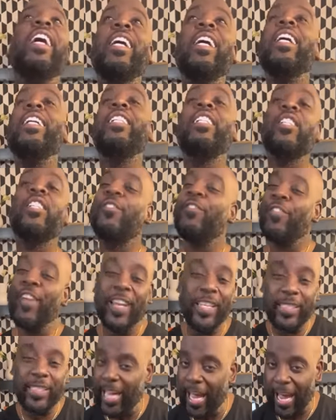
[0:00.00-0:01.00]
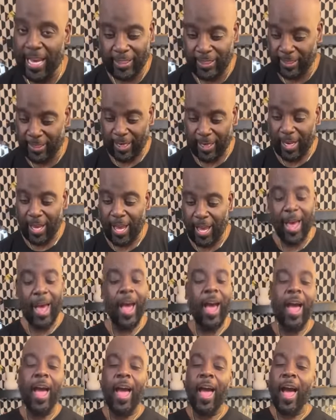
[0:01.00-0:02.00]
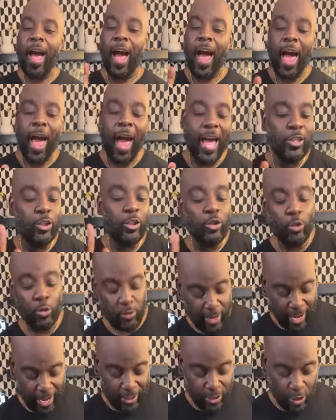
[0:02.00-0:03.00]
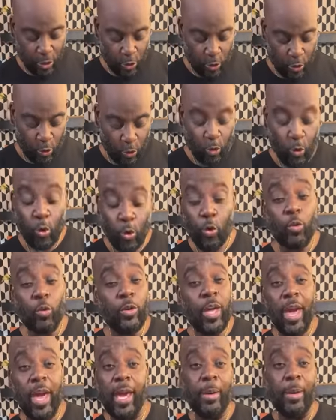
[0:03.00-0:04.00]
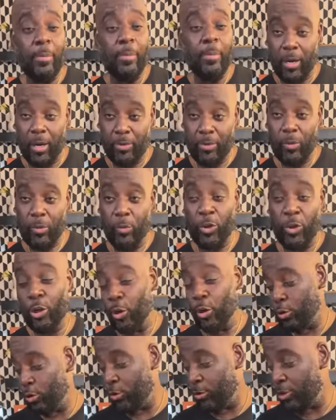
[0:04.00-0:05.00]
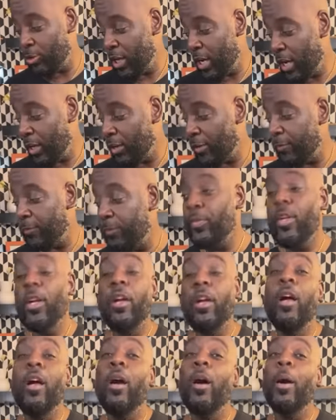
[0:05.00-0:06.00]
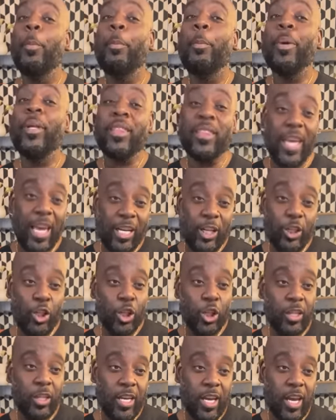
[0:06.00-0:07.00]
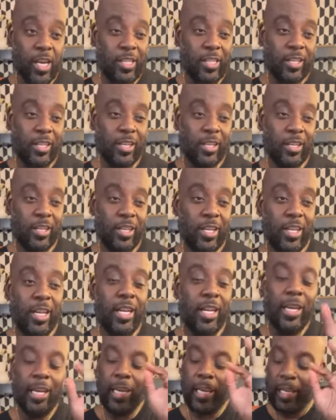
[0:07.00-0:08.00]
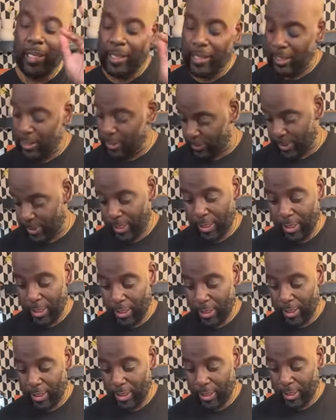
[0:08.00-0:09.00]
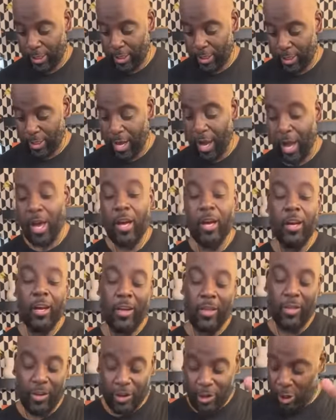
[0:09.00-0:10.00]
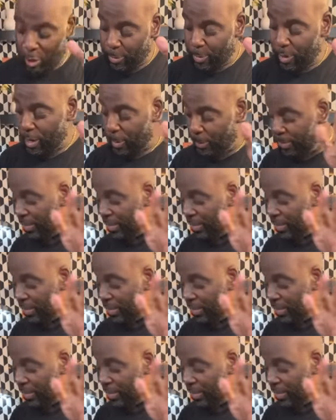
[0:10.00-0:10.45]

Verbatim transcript: It's fantastic. I do not know who came up with gochujang, but they should get literally the Nobel